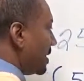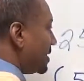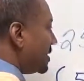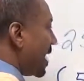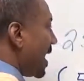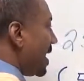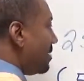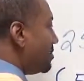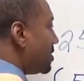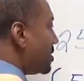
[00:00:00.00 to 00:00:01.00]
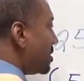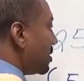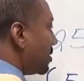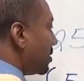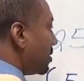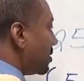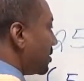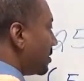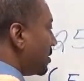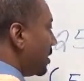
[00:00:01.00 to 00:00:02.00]
times
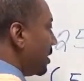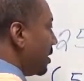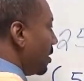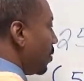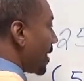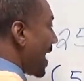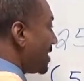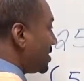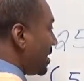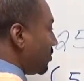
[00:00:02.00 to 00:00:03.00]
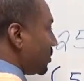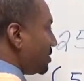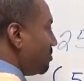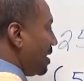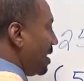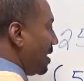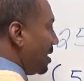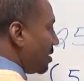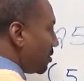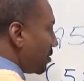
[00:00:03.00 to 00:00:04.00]
what I said was
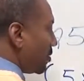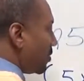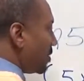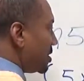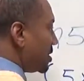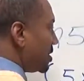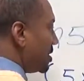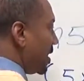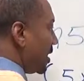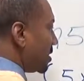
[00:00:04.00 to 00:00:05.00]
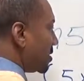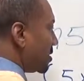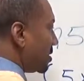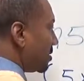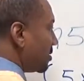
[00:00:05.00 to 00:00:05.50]
b, which is 6,